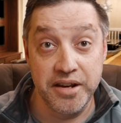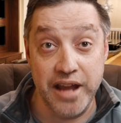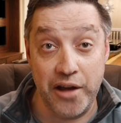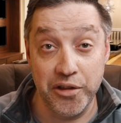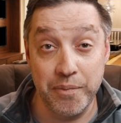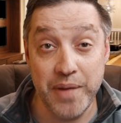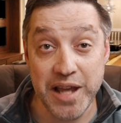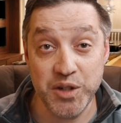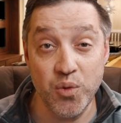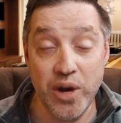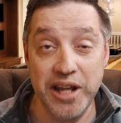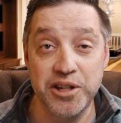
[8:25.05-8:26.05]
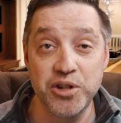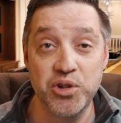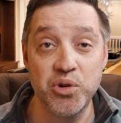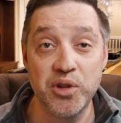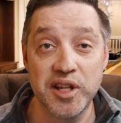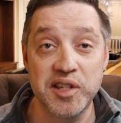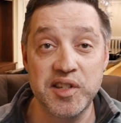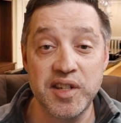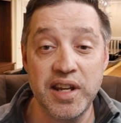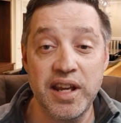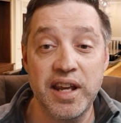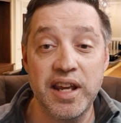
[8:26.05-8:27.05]
Now, the best way to do this
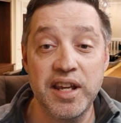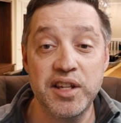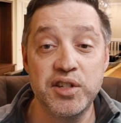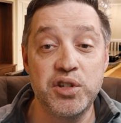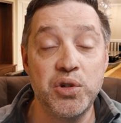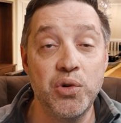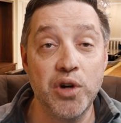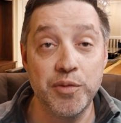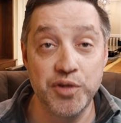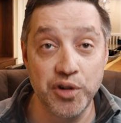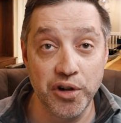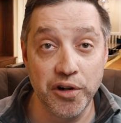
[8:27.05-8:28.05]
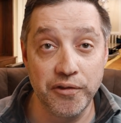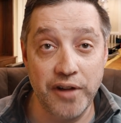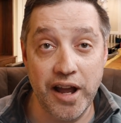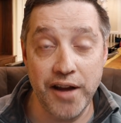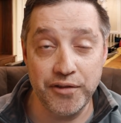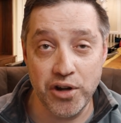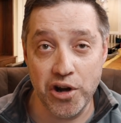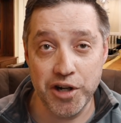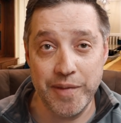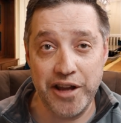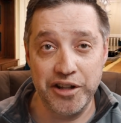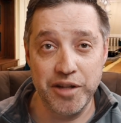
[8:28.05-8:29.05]
is to observe. I've talked
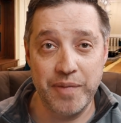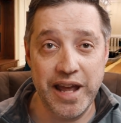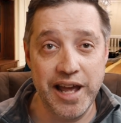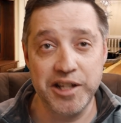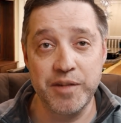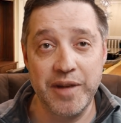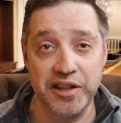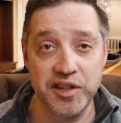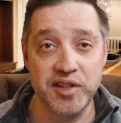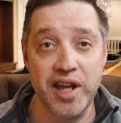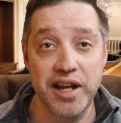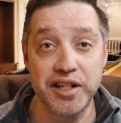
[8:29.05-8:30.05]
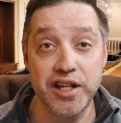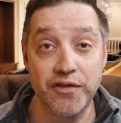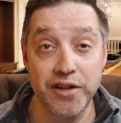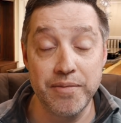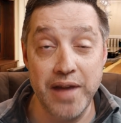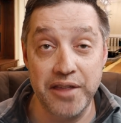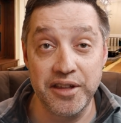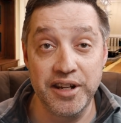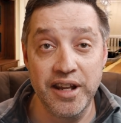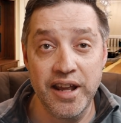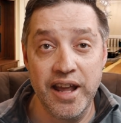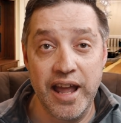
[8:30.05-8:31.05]
about in the past about the scientific
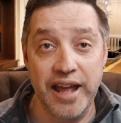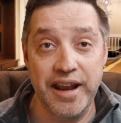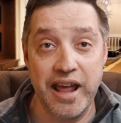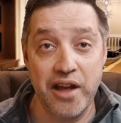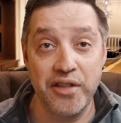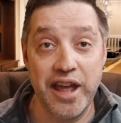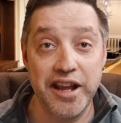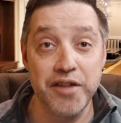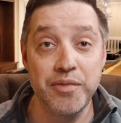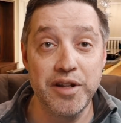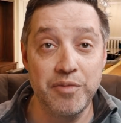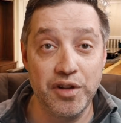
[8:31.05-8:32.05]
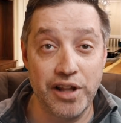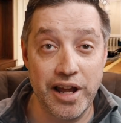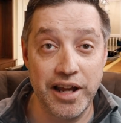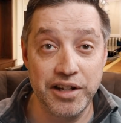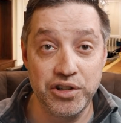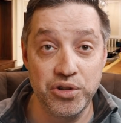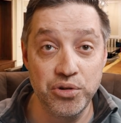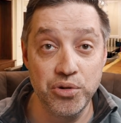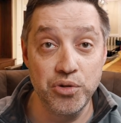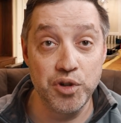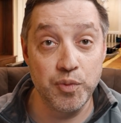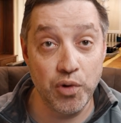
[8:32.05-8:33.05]
method and how that can be applied
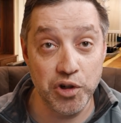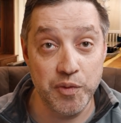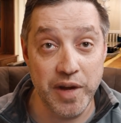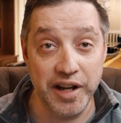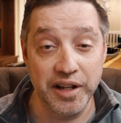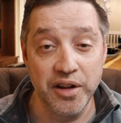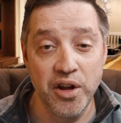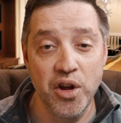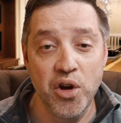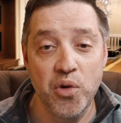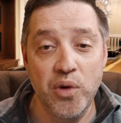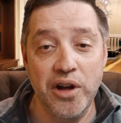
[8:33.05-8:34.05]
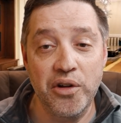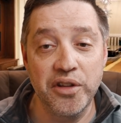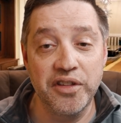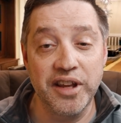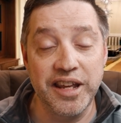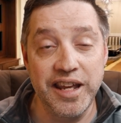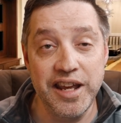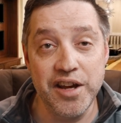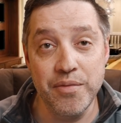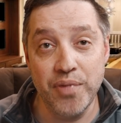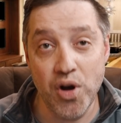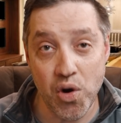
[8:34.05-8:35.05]
to sports betting. Well, the key
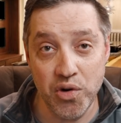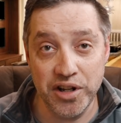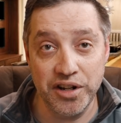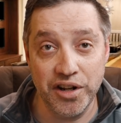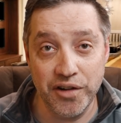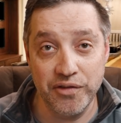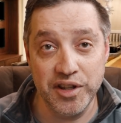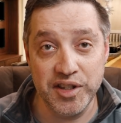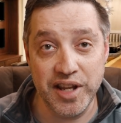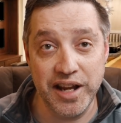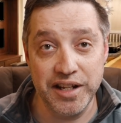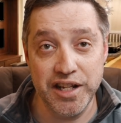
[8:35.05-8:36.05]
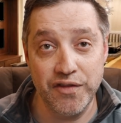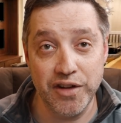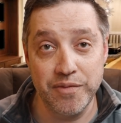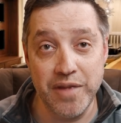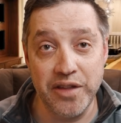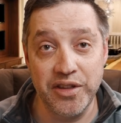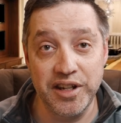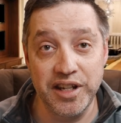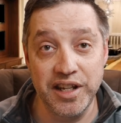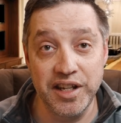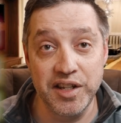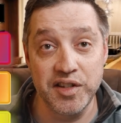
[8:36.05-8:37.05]
component of the scientific method
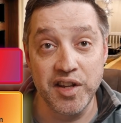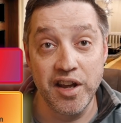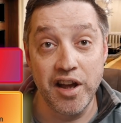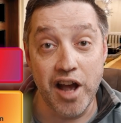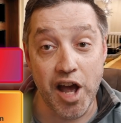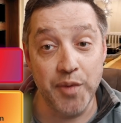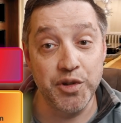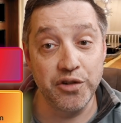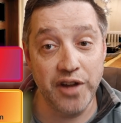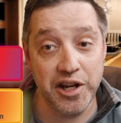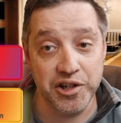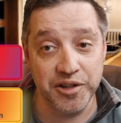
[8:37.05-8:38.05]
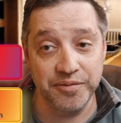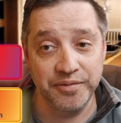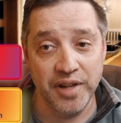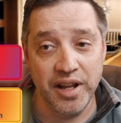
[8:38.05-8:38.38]
is observation.